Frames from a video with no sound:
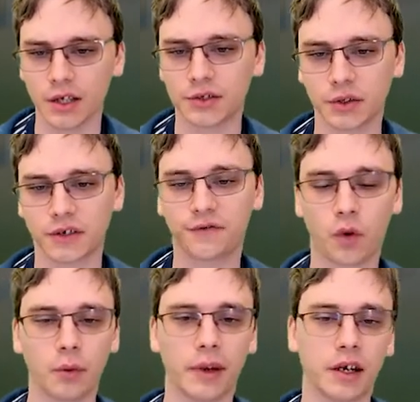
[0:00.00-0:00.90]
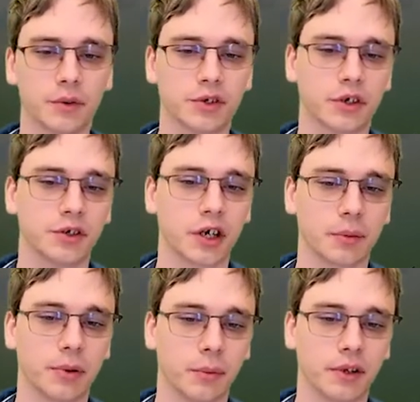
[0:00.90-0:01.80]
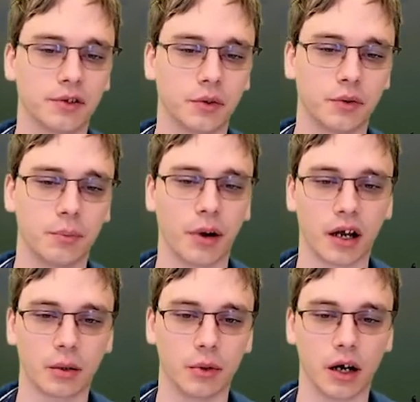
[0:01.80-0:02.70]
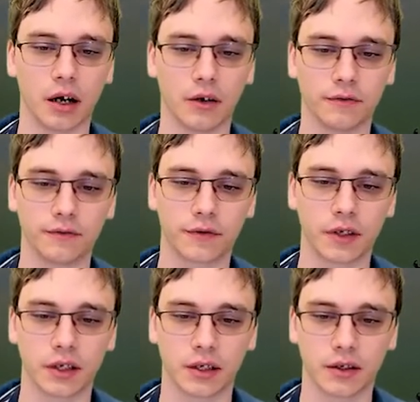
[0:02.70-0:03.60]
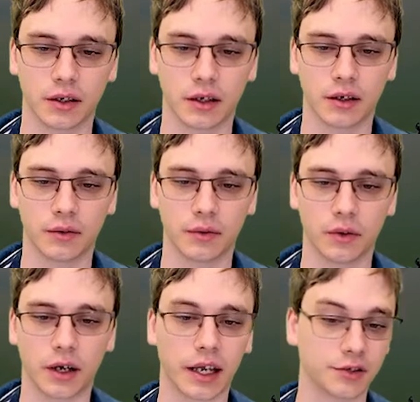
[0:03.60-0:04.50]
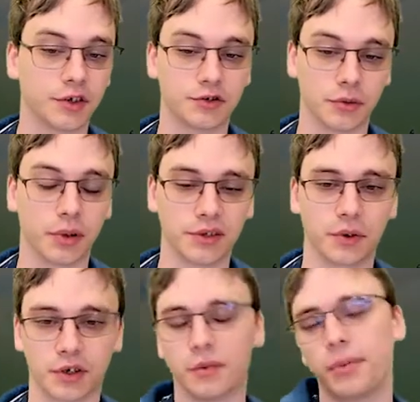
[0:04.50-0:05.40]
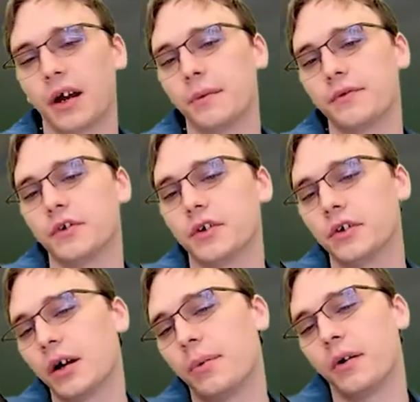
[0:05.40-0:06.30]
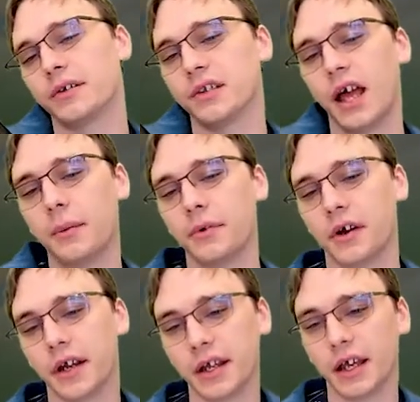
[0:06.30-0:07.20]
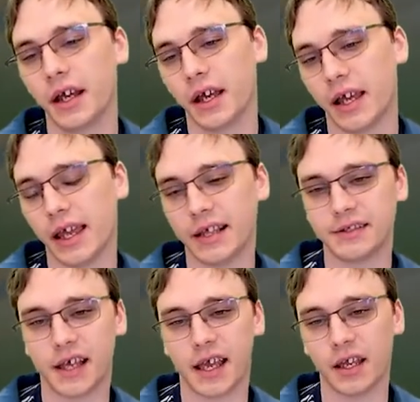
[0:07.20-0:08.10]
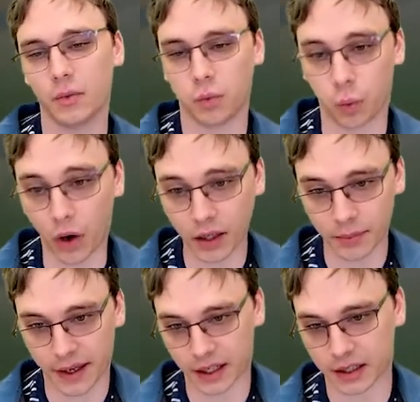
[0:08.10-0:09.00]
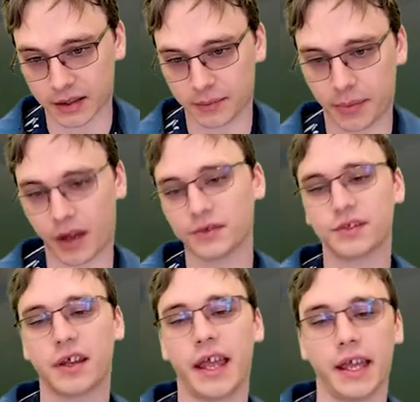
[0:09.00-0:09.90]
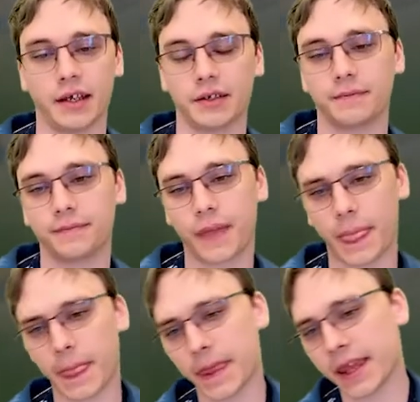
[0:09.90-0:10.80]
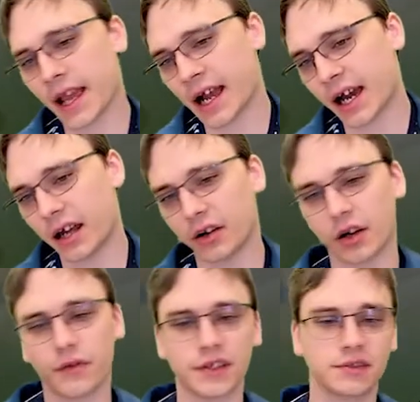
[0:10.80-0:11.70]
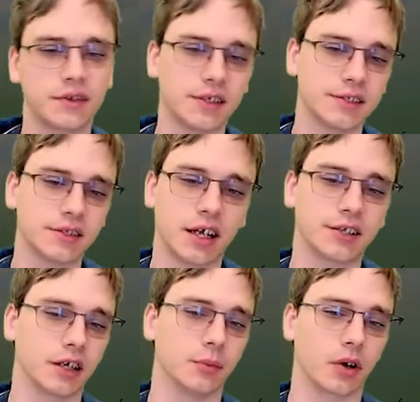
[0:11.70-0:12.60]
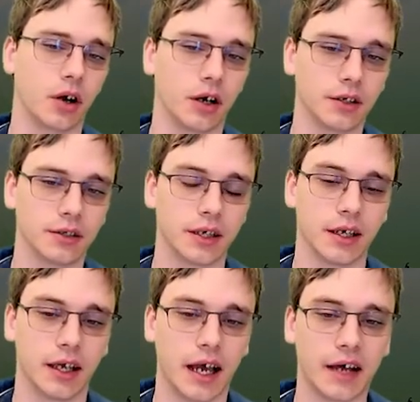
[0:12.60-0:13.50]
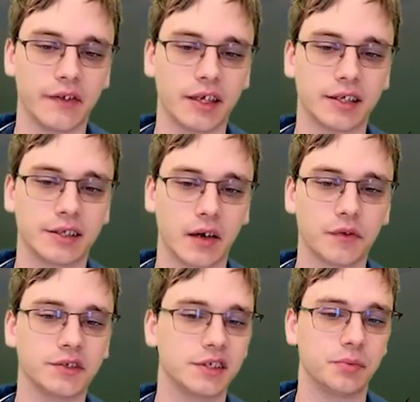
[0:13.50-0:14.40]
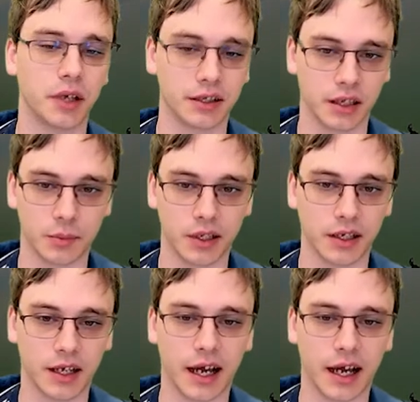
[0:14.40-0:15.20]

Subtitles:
So it's a 4-mana return target permanent to the bottom of, or I guess creature or planeswalker, to the bottom of your opponent's library. It's a 1-mana bounce to the hand. Yeah, I don't know. This is not a terrible card. I think it definitely sees play in Limited.